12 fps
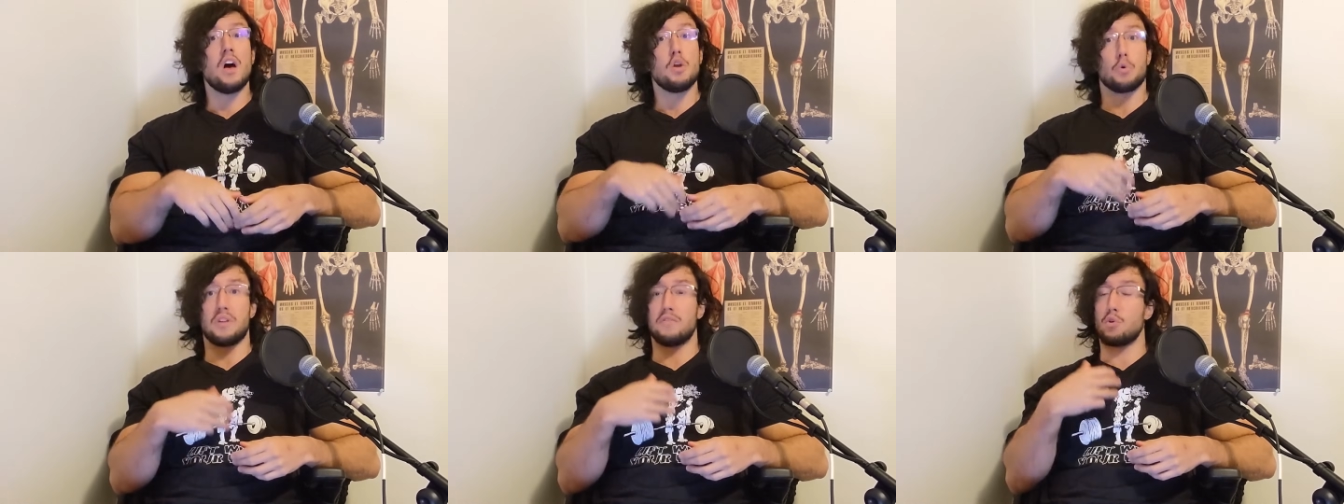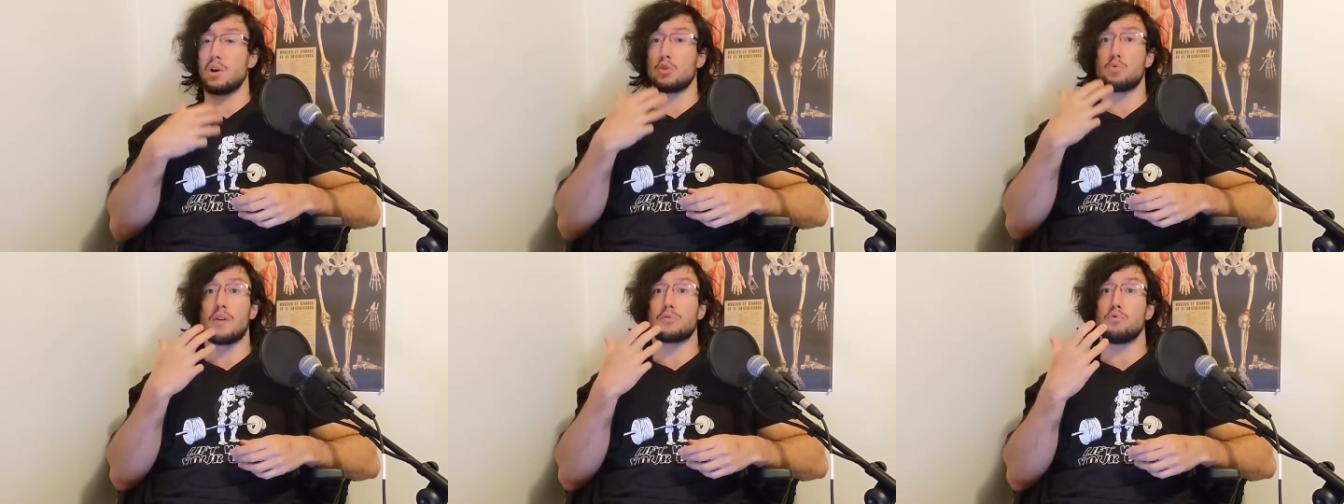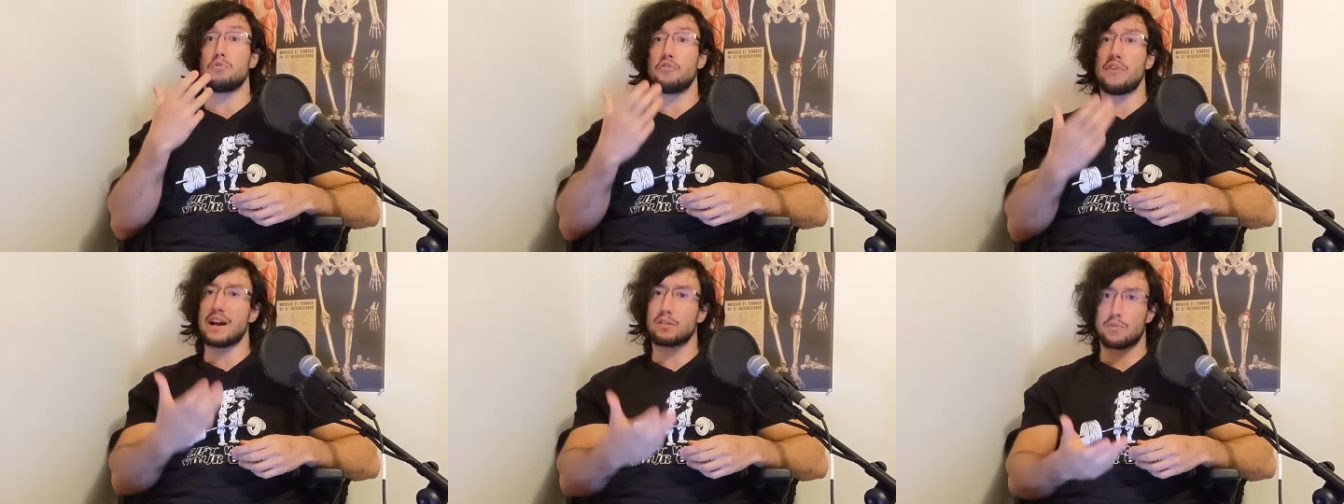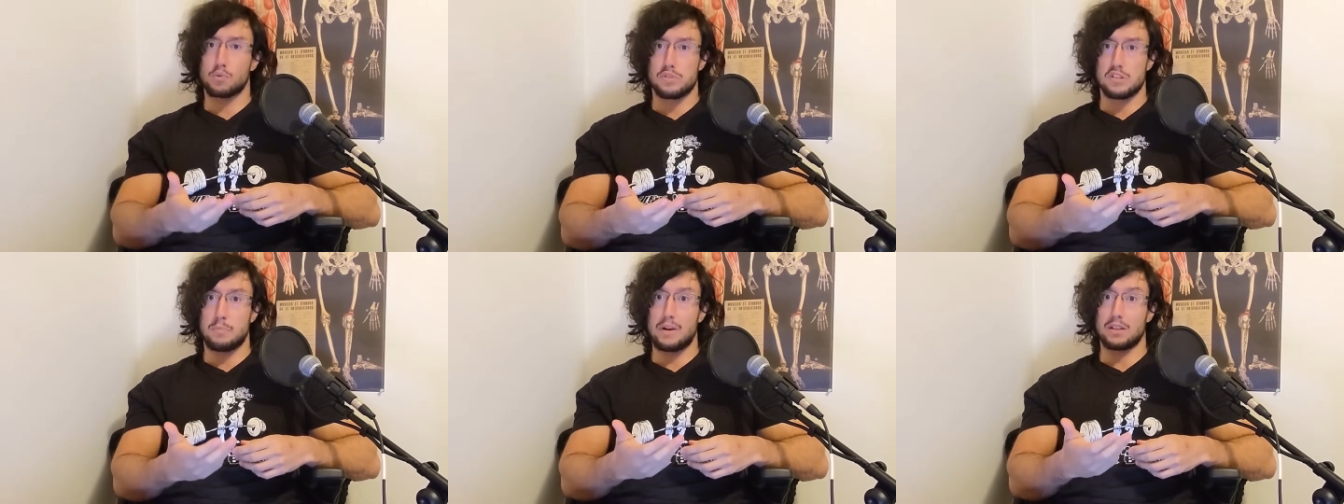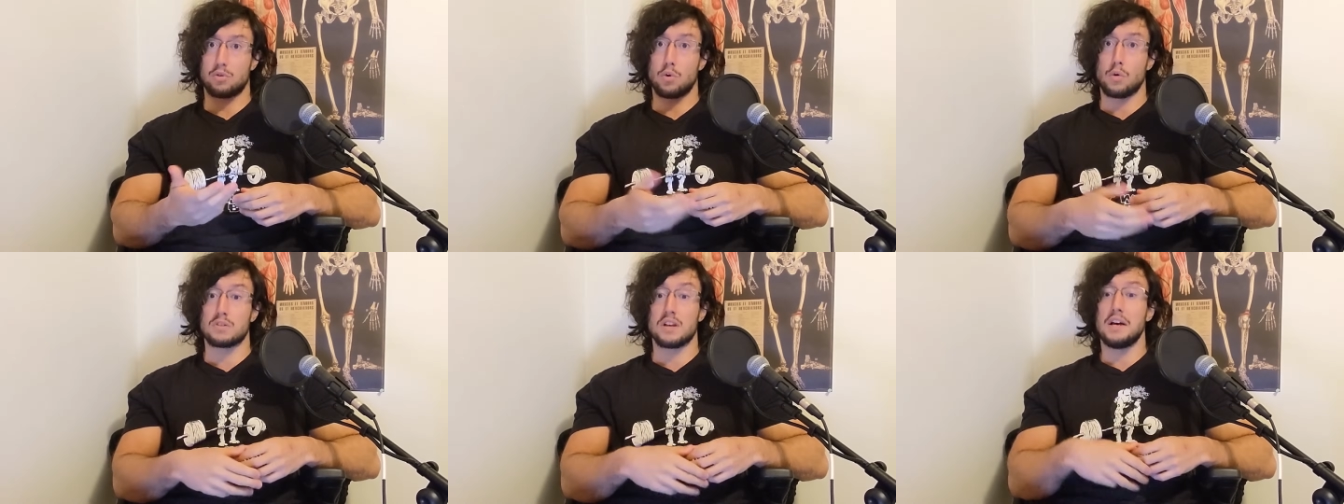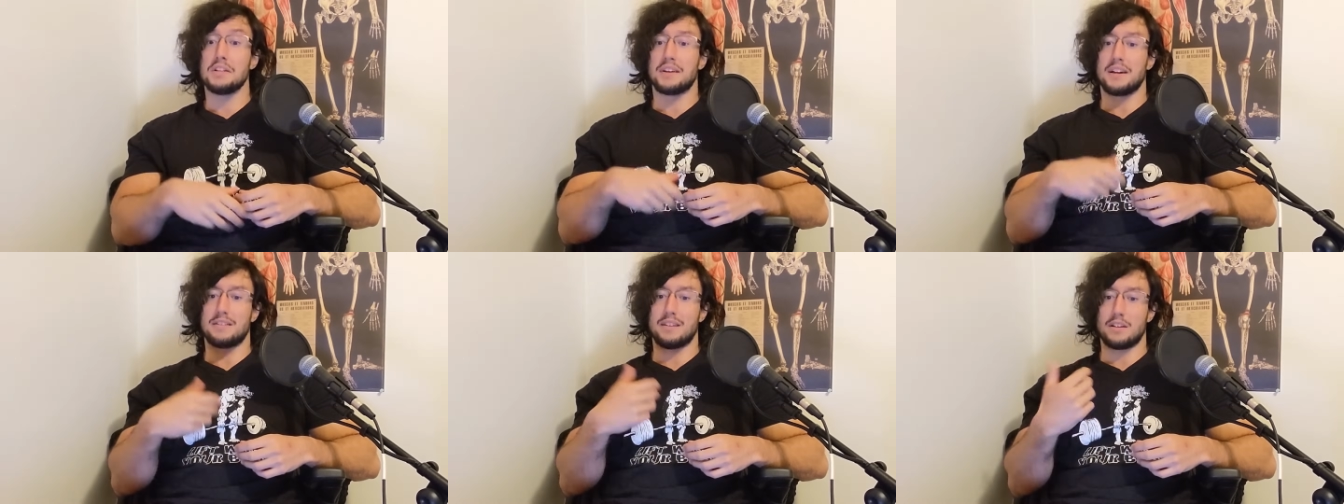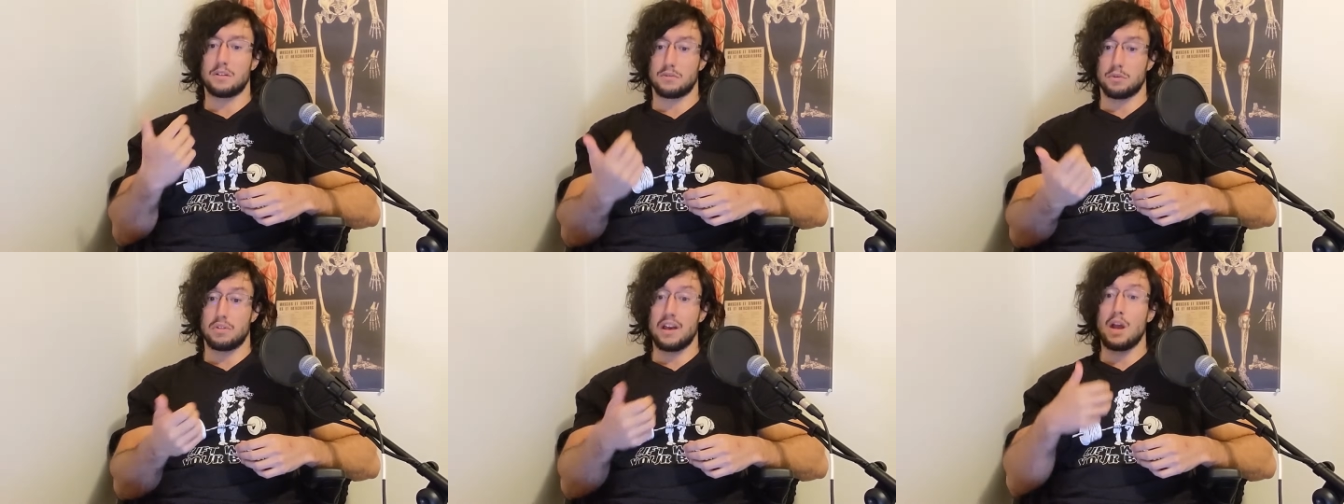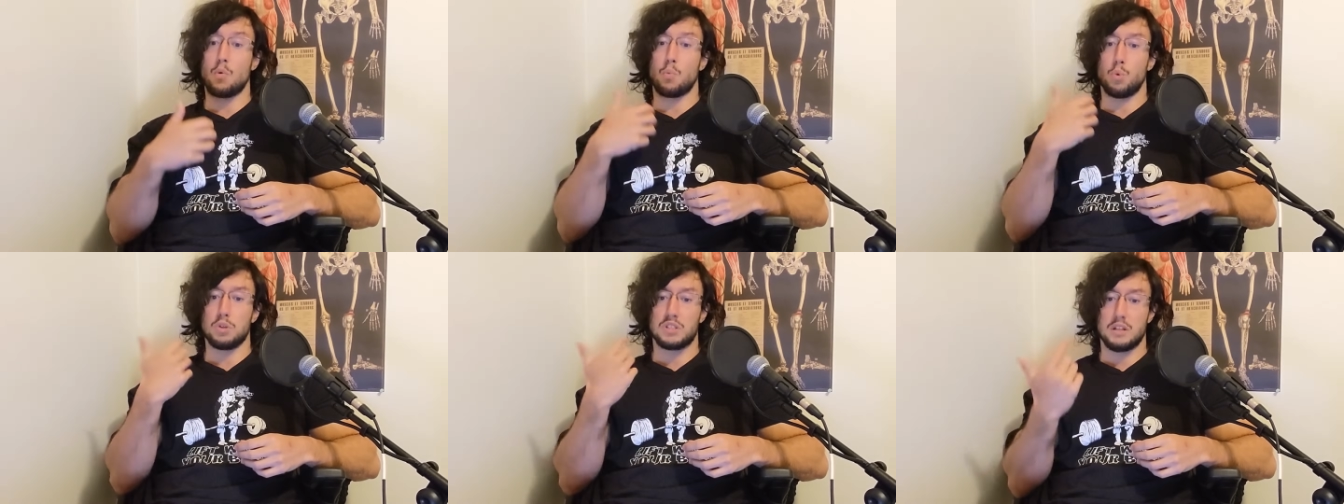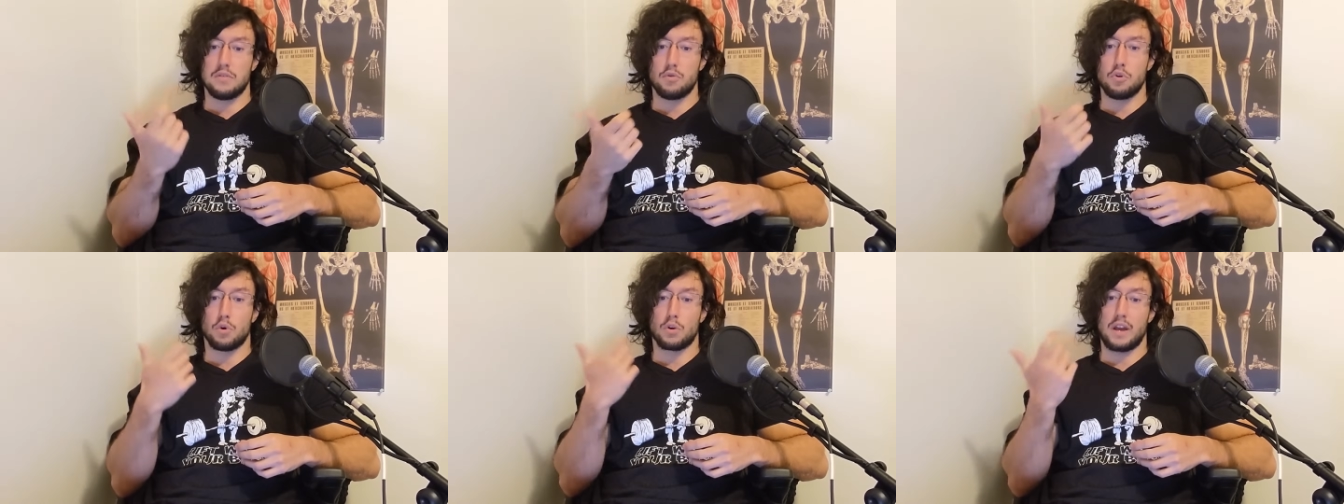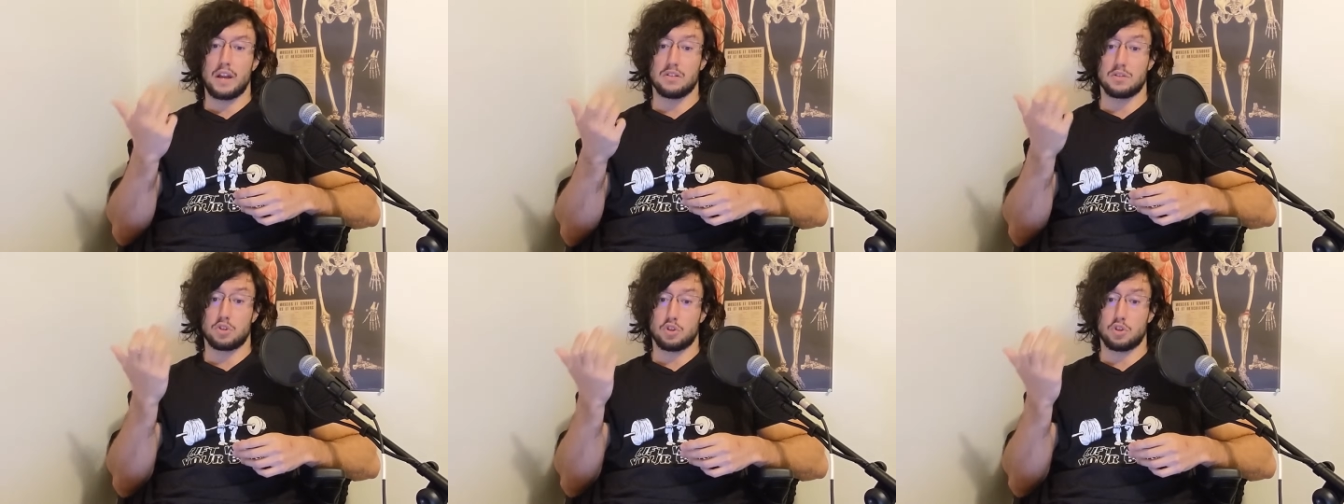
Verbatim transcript: You're never going to have to fight through these plateaus that at the end of the day would give you your gains.